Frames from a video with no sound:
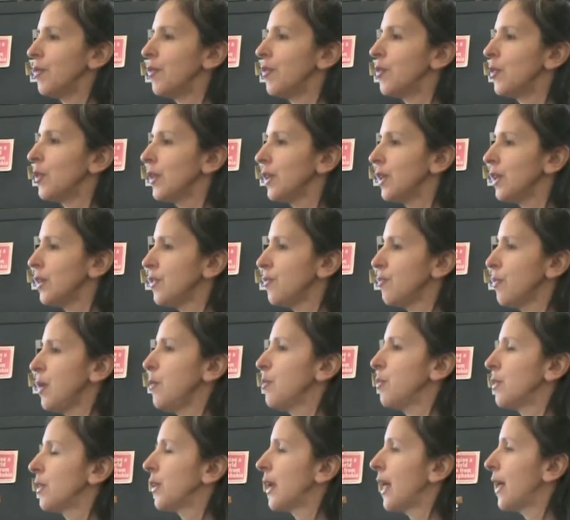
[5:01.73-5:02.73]
really
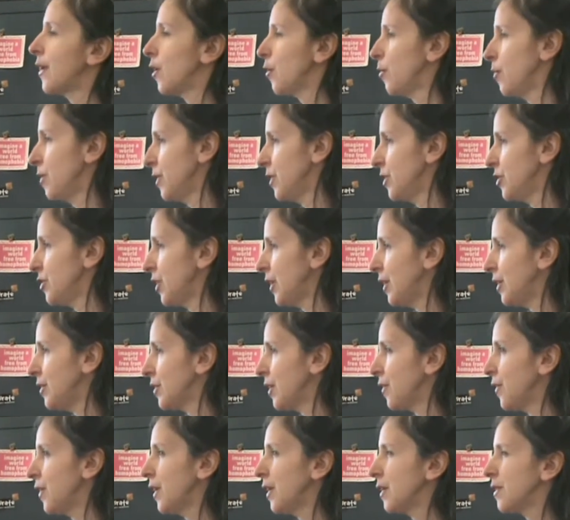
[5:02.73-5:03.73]
people are not open to change.
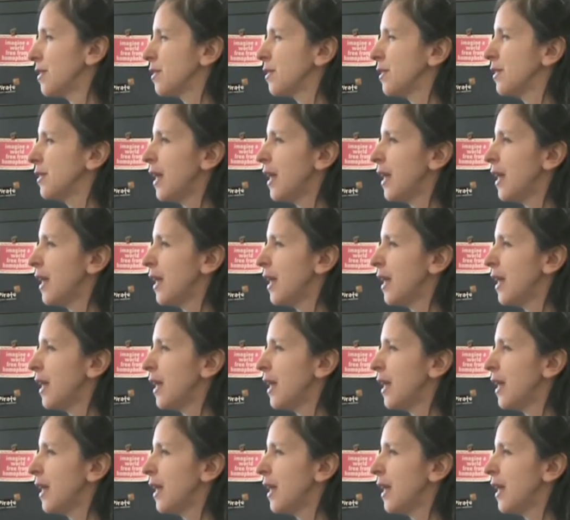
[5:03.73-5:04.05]
I think it's a